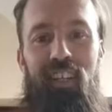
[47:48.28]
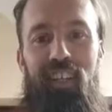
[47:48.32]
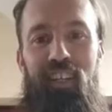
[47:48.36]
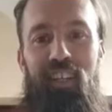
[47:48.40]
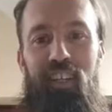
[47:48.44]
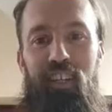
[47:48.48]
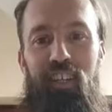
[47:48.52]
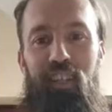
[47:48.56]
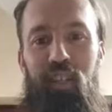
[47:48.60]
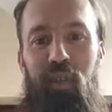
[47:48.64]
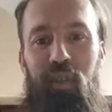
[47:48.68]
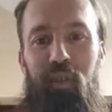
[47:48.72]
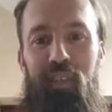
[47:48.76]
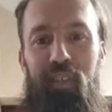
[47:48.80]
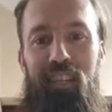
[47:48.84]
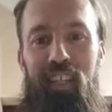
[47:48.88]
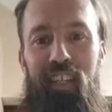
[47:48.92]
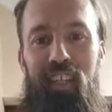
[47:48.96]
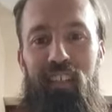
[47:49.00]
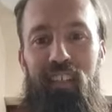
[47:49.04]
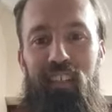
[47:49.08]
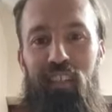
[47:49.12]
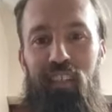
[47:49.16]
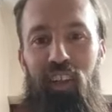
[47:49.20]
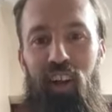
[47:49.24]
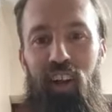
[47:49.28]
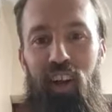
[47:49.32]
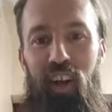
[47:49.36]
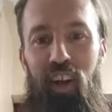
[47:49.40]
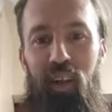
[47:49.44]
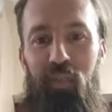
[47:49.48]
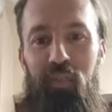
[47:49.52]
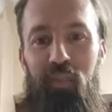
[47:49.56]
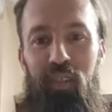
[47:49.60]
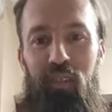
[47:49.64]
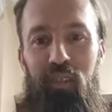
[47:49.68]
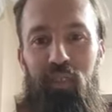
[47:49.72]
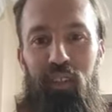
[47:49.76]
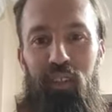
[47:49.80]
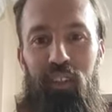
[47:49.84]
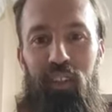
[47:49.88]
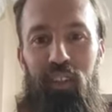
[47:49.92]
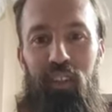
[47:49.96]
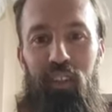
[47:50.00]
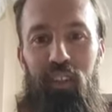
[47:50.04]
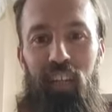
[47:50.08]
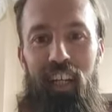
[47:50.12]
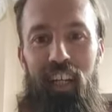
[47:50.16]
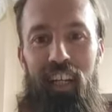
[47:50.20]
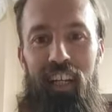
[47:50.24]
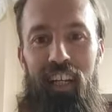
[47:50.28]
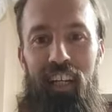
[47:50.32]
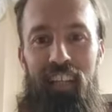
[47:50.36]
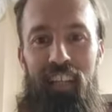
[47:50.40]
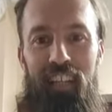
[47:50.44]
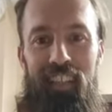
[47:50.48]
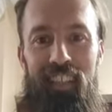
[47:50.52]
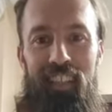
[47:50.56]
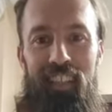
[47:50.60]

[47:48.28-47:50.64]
Tuesdays are obvi for training